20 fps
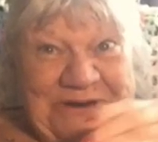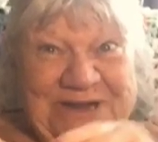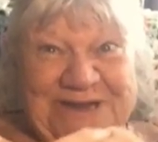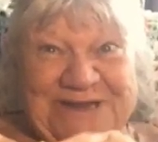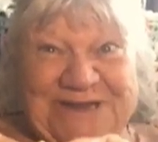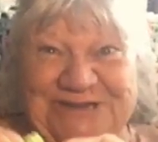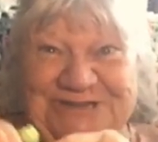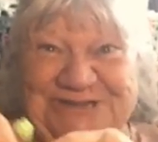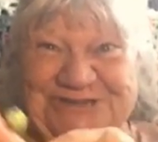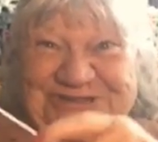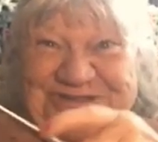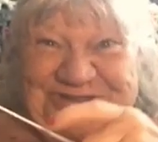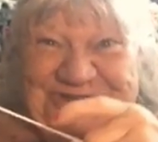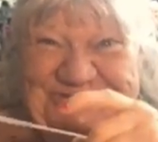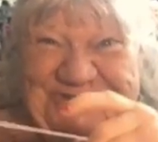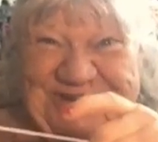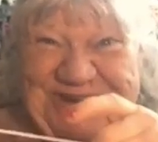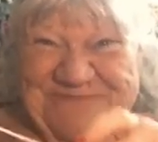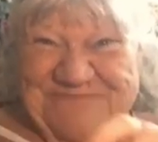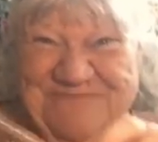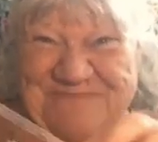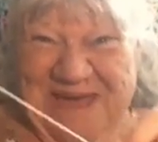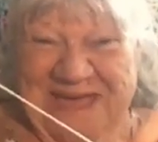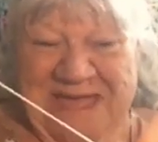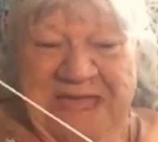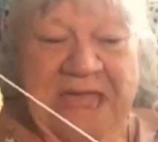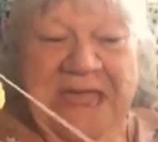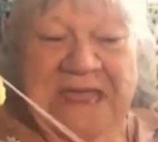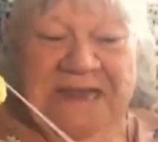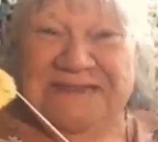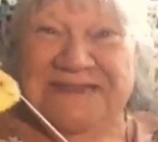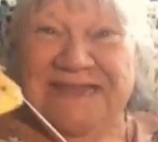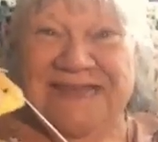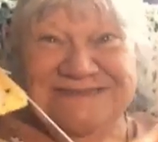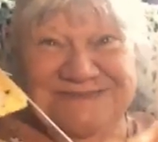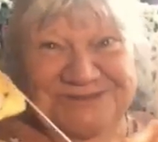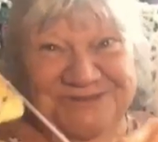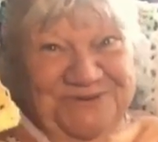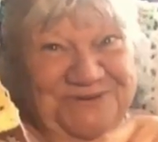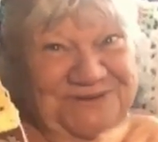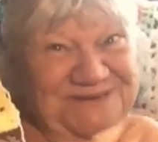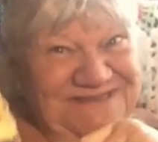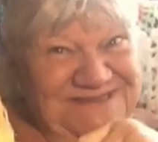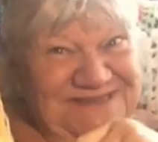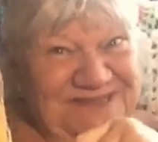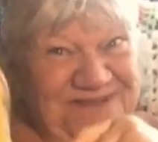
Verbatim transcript: air conditioner in. My, that's sort of